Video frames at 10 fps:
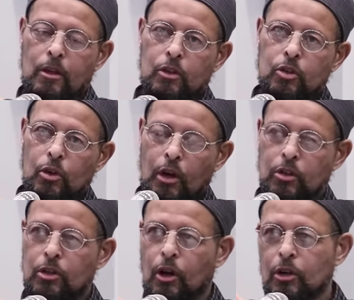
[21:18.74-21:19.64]
And so I
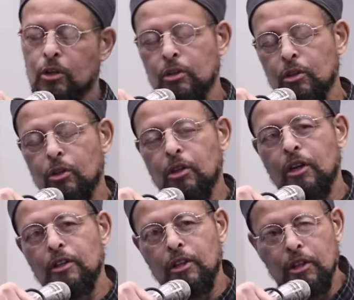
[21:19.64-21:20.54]
started
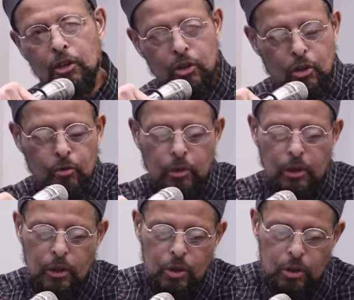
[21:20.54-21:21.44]
looking at the Eastern
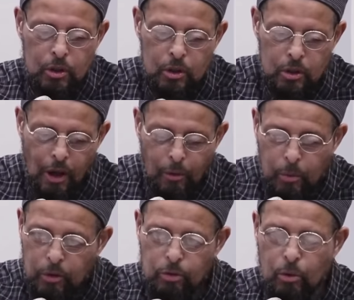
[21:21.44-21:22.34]
religions. I
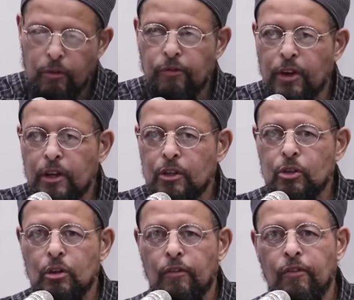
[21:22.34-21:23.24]
went through a
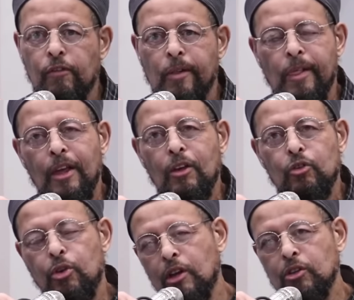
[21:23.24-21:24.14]
phase of
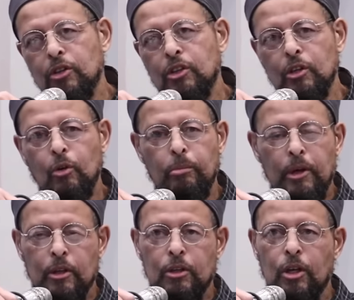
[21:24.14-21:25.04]
transcendental
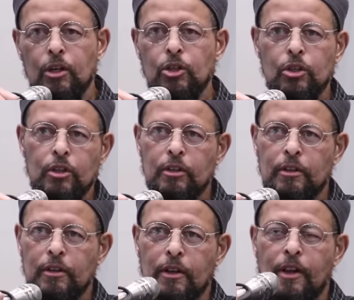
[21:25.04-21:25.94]

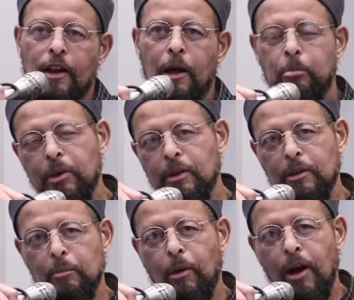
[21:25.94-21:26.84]
meditation. I
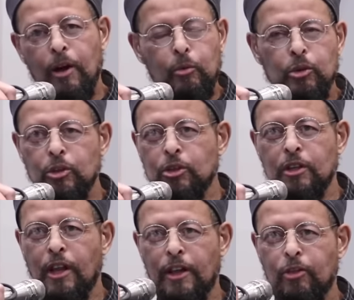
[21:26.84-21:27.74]
paid the
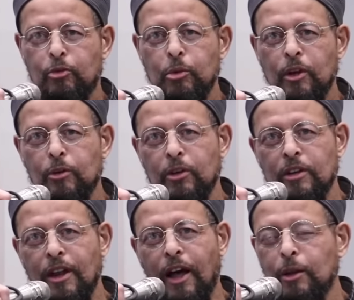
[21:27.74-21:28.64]
Maharishi like
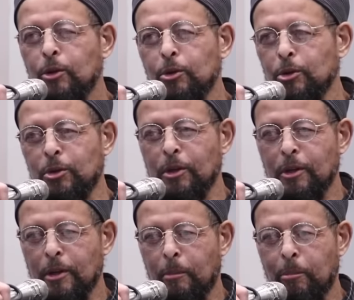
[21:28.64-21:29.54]
$300 to
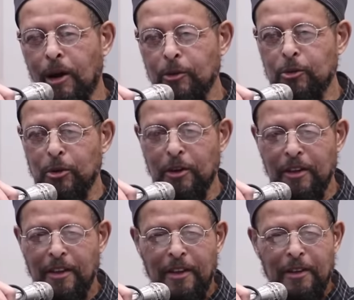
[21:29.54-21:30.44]
get a
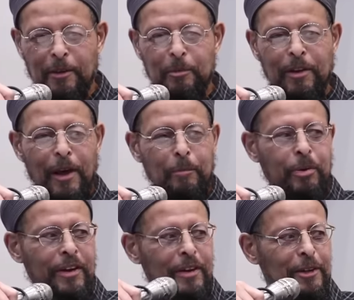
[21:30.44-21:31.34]
mantra. It was like
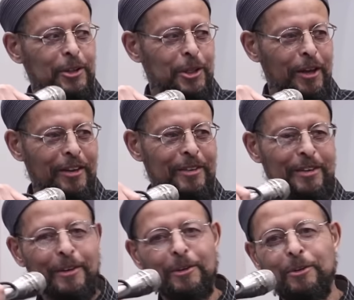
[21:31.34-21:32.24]
paying a sheikh
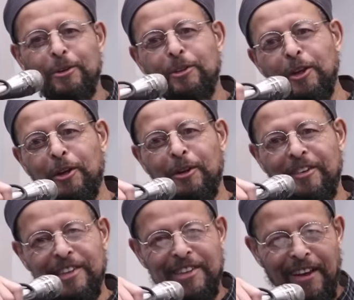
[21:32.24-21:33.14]
to get your
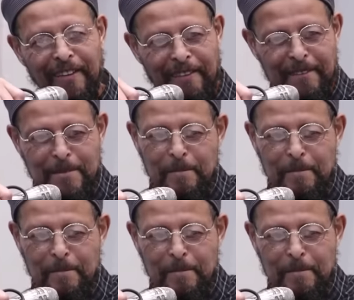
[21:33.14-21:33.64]
dhikr. It's like,